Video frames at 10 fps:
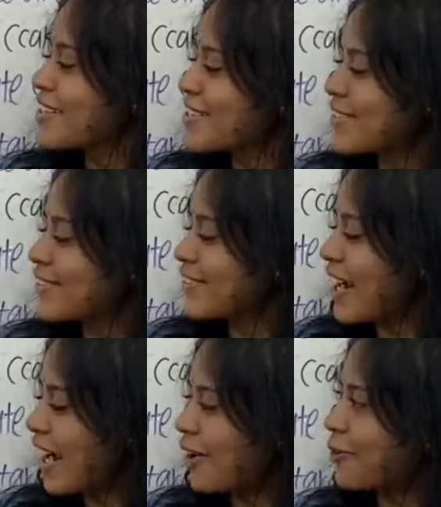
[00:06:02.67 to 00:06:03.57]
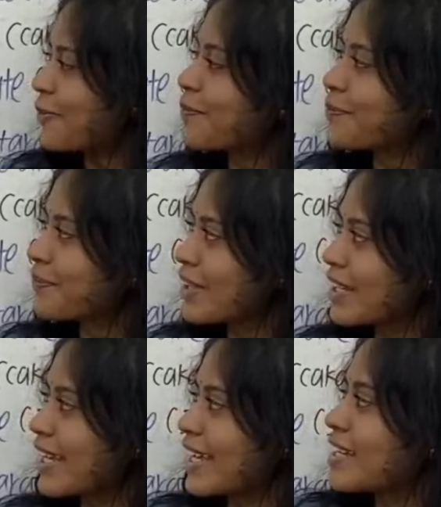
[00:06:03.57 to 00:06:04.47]
so, out.
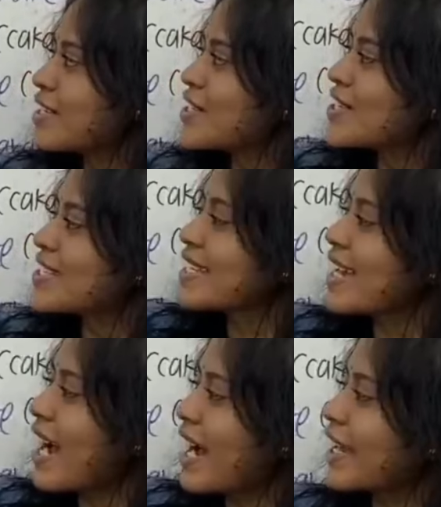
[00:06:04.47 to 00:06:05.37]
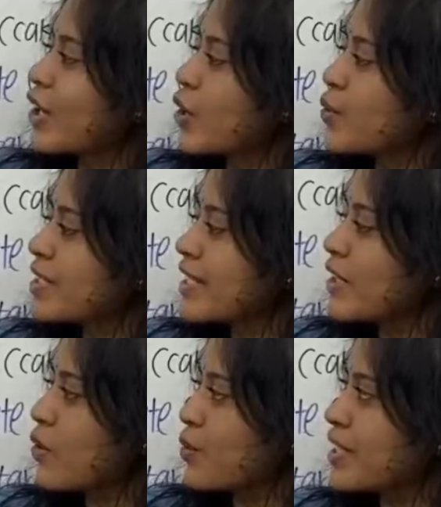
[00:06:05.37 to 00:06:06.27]
Okay, so
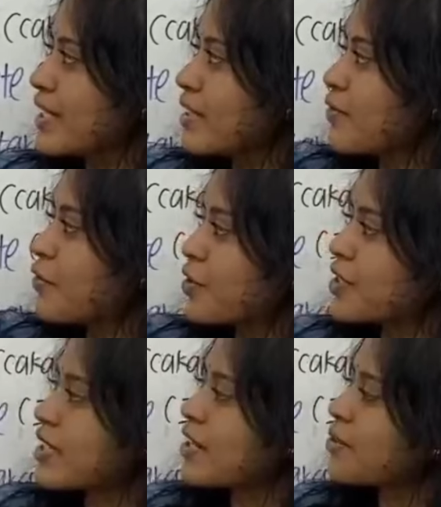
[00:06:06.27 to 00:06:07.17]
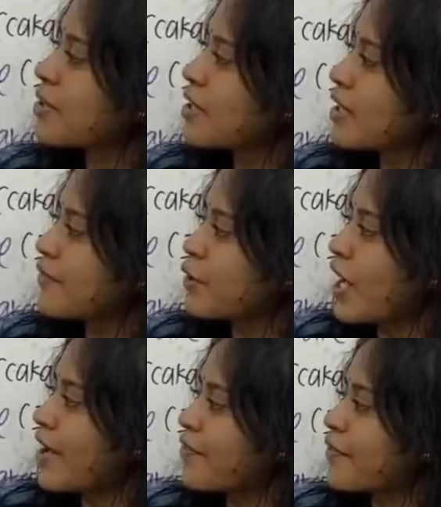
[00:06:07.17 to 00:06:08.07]
C-I-O-D-O-D. For chow, you
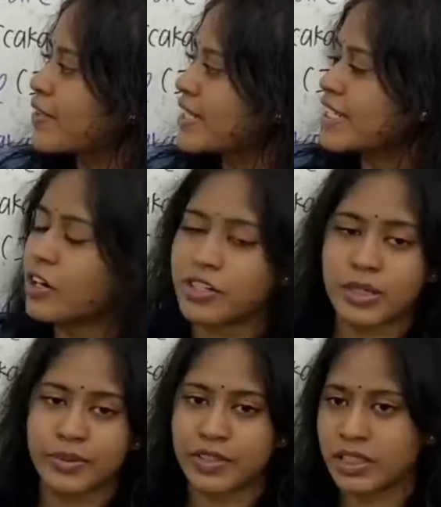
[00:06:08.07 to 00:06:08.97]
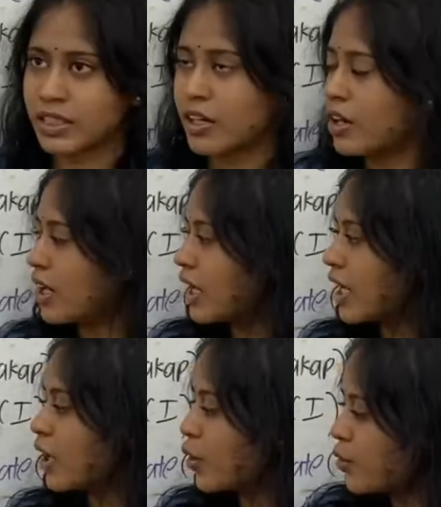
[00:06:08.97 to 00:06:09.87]
have D on top of the
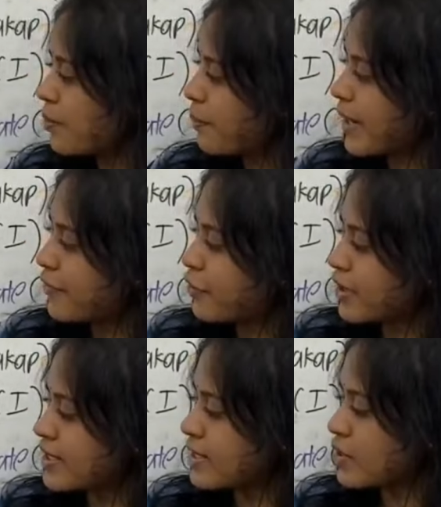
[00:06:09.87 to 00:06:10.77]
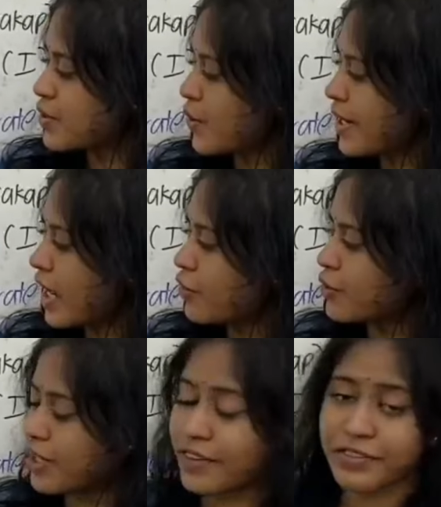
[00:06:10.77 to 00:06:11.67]
O, but for this so and out, you
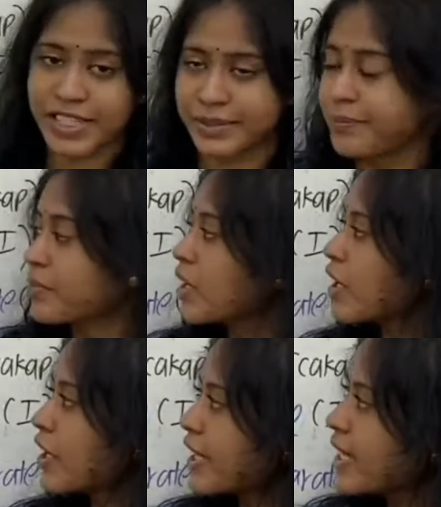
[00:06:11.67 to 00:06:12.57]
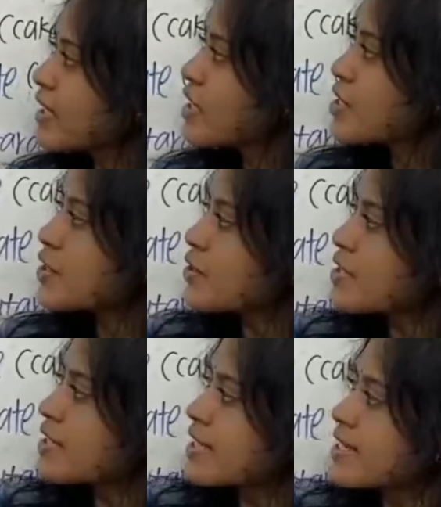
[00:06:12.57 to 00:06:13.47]
don't have D. Okay, so
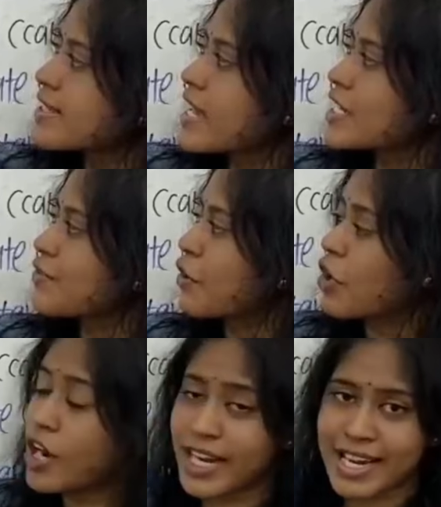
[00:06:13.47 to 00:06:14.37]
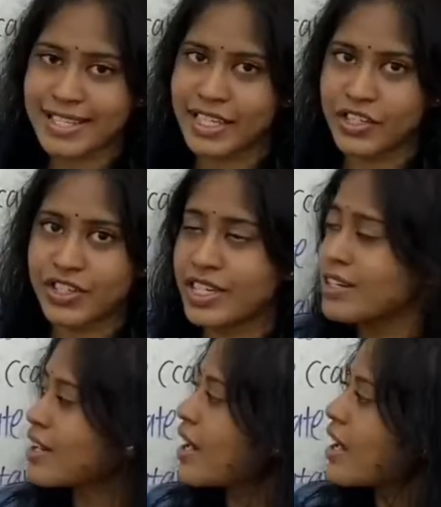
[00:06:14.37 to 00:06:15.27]
C stands for condensation,
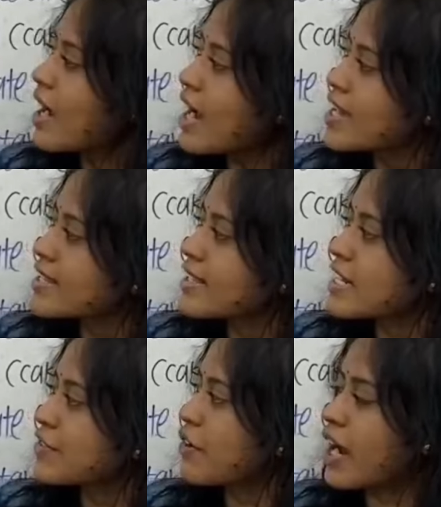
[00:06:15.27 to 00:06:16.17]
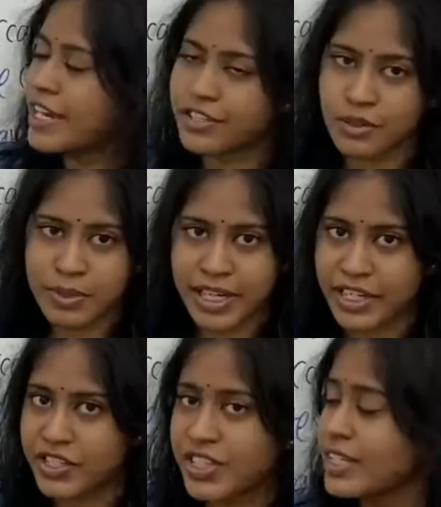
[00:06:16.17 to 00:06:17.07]
I stands for
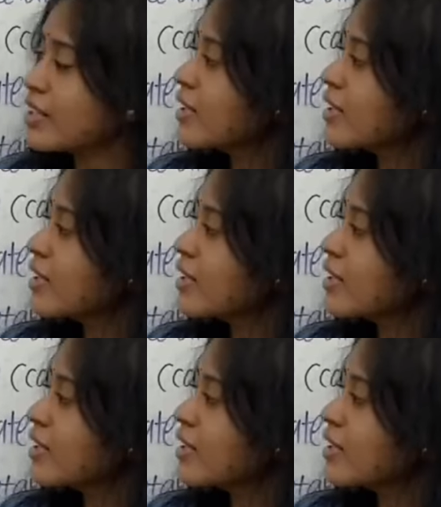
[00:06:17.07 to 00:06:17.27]
isomeration,